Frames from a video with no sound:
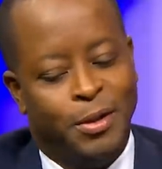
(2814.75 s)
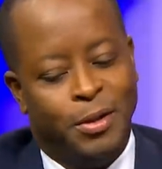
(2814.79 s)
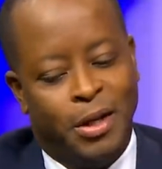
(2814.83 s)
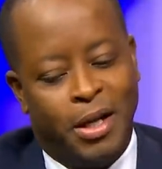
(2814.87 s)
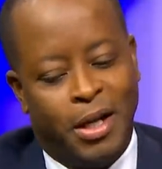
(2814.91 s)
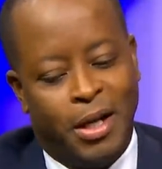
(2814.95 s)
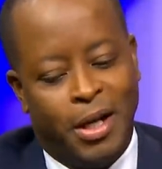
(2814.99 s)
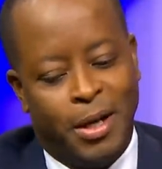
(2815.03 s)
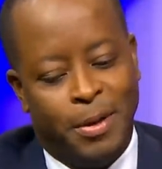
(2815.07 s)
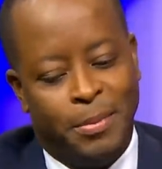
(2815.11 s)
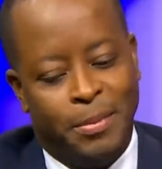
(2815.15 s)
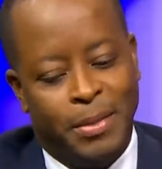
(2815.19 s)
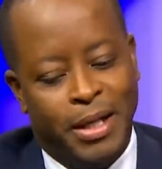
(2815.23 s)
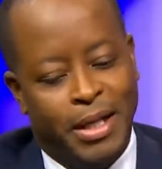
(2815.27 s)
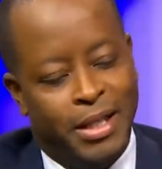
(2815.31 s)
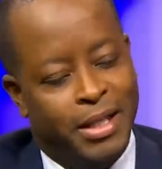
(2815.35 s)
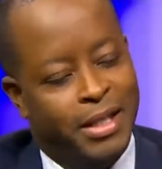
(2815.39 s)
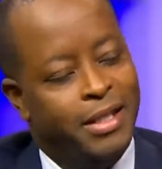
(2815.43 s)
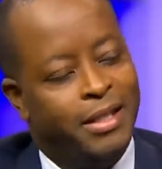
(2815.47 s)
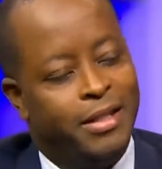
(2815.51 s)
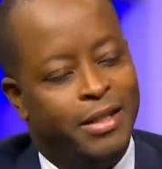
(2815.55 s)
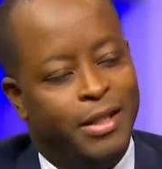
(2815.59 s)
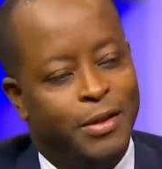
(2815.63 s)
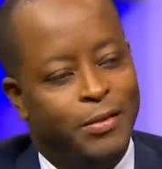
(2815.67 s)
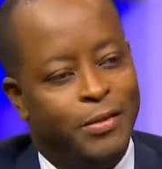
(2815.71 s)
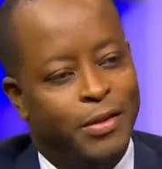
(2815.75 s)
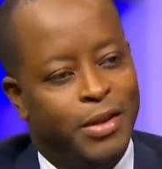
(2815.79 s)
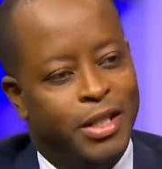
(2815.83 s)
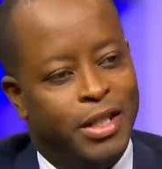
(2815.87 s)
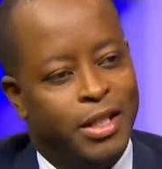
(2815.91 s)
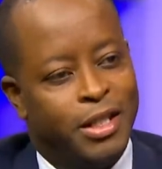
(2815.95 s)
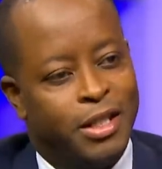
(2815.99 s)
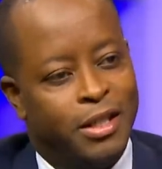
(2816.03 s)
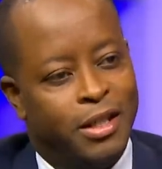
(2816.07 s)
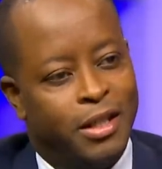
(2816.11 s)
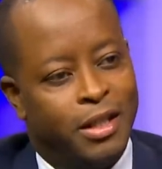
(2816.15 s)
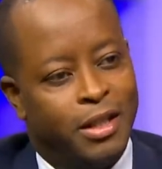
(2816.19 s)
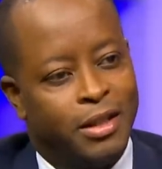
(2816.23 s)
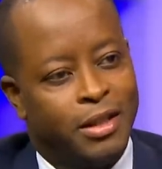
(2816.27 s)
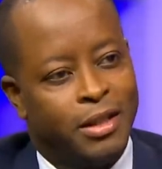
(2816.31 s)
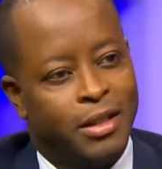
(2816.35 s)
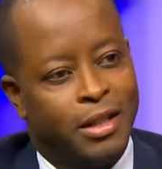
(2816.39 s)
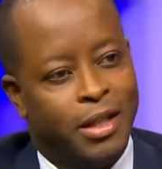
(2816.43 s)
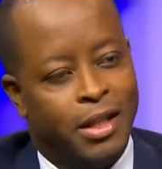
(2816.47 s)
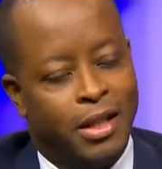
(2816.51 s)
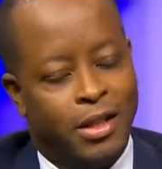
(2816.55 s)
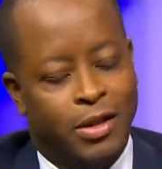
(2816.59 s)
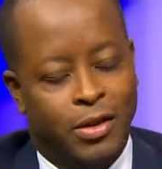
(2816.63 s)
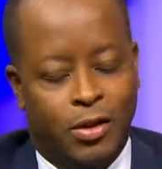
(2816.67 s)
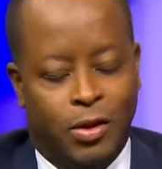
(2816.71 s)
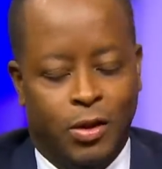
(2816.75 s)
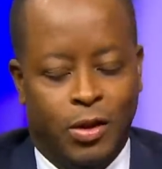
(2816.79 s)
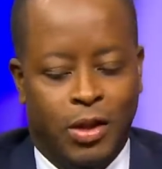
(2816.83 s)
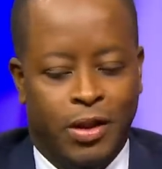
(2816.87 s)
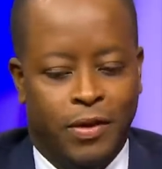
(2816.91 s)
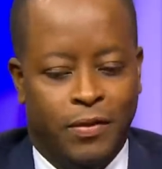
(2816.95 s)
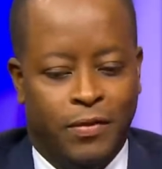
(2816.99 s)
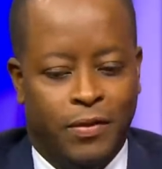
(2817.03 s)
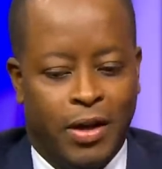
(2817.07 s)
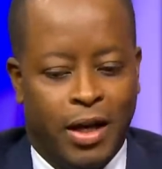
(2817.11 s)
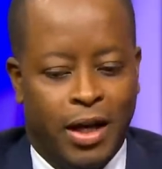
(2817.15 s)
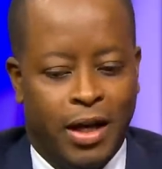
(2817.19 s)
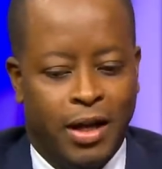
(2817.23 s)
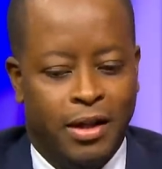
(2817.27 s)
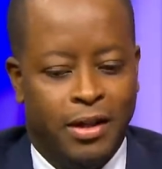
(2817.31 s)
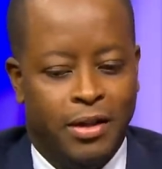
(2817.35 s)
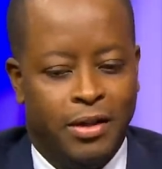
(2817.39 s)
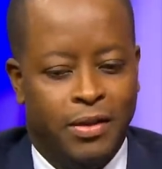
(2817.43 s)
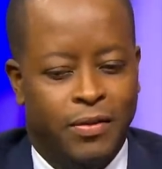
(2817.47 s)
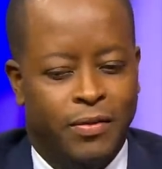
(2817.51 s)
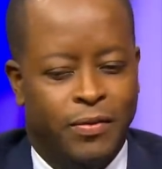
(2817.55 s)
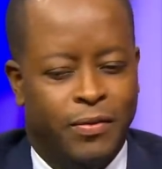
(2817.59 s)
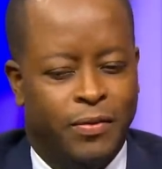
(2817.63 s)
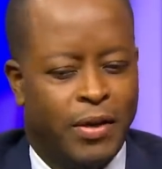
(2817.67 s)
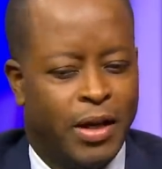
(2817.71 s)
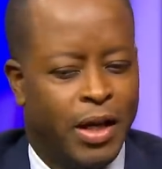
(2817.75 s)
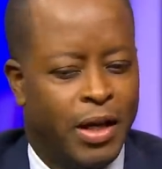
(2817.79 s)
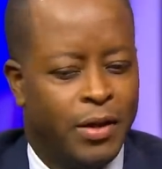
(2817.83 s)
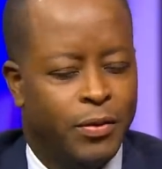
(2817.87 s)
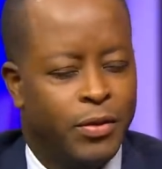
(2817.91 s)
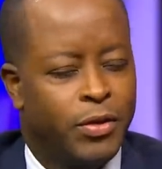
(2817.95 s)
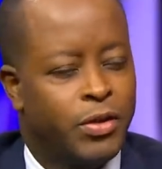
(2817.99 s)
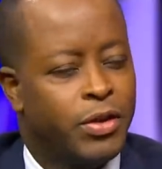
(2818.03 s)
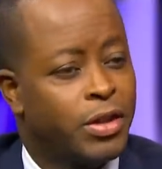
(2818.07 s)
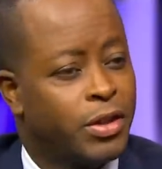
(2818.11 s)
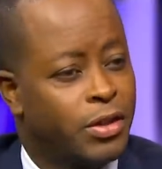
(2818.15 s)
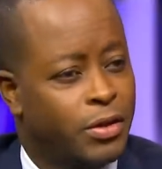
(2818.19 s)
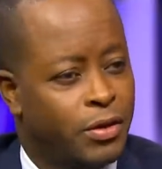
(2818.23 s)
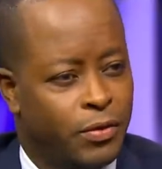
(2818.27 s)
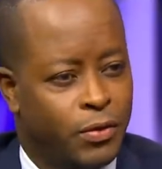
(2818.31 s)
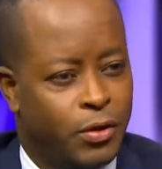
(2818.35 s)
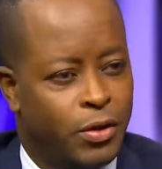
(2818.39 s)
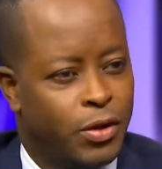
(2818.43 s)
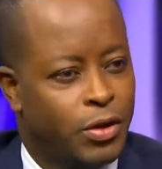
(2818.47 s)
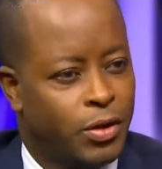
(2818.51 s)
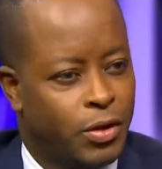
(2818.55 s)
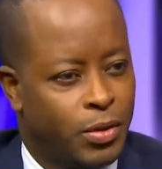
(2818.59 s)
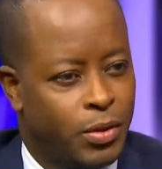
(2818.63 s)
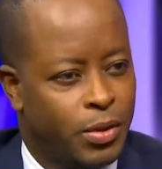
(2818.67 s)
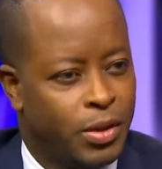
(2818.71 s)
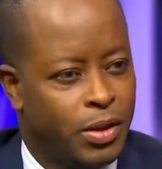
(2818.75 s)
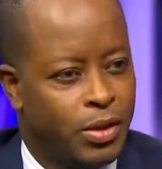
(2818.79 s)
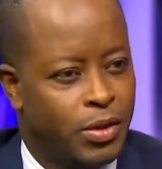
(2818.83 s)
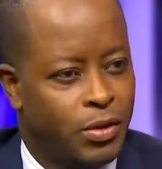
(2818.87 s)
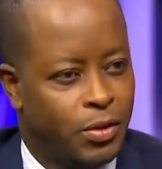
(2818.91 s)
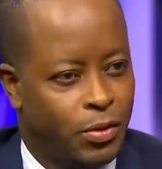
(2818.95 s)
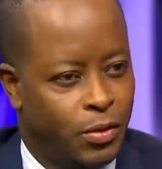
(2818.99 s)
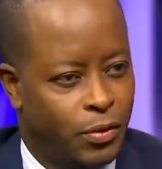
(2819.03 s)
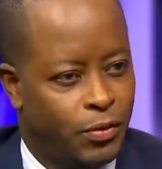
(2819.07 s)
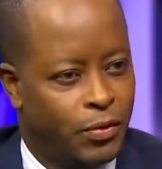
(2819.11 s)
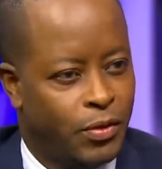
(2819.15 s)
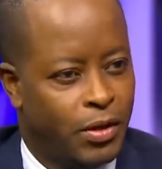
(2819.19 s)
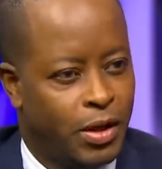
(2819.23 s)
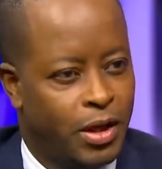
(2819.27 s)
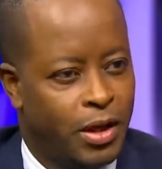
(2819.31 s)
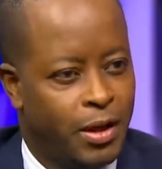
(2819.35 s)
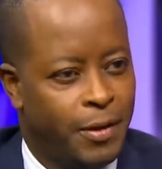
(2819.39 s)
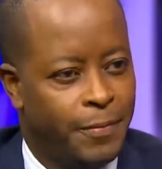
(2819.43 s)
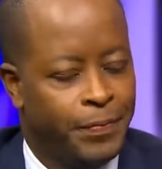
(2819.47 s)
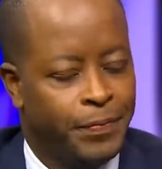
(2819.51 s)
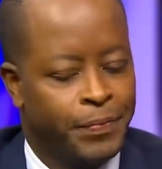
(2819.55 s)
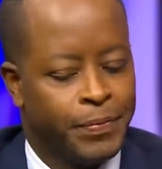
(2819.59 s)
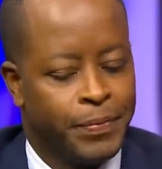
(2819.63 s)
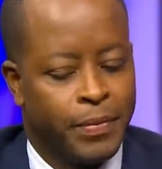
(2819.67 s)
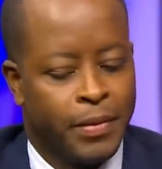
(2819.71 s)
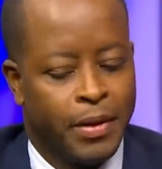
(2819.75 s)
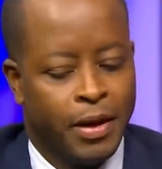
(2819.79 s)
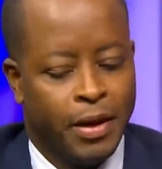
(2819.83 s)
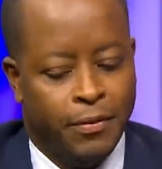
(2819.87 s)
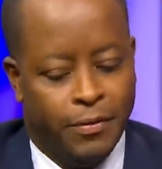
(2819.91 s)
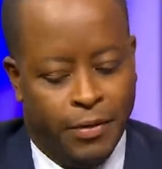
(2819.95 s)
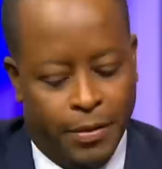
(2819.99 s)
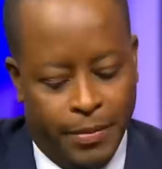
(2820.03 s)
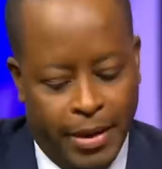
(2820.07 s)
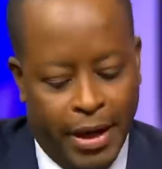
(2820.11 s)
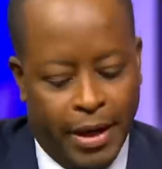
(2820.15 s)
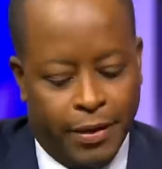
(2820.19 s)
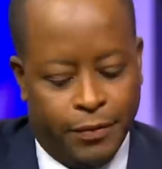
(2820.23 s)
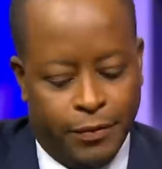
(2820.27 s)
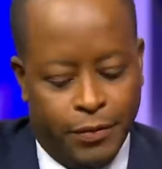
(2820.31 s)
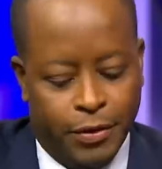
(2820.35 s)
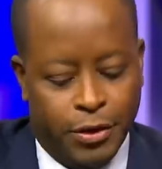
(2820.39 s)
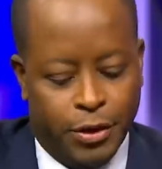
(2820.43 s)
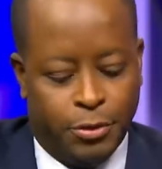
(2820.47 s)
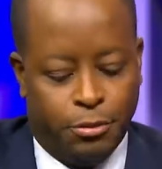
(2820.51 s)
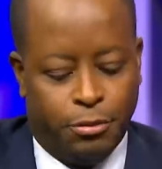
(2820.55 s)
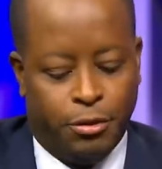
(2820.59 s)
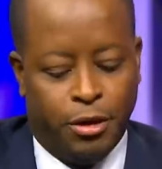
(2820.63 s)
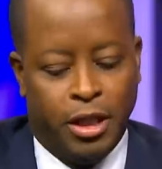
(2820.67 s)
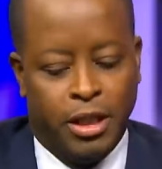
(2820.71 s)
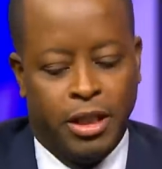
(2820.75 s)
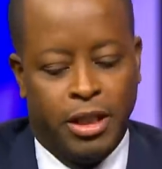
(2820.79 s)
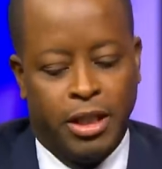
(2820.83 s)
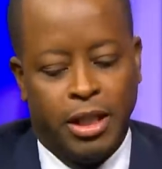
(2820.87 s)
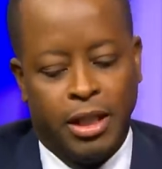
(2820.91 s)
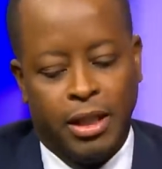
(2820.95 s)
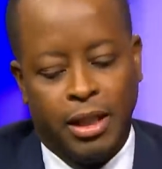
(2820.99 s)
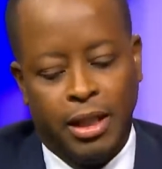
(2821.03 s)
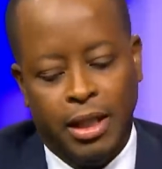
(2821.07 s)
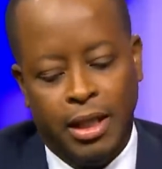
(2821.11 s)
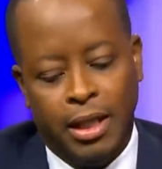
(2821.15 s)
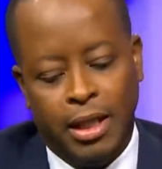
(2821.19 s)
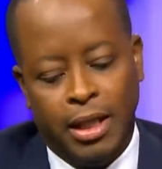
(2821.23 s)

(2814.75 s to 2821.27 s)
But at least give it a shot. And so they've hired 5 or 6 of our students so far from that first project.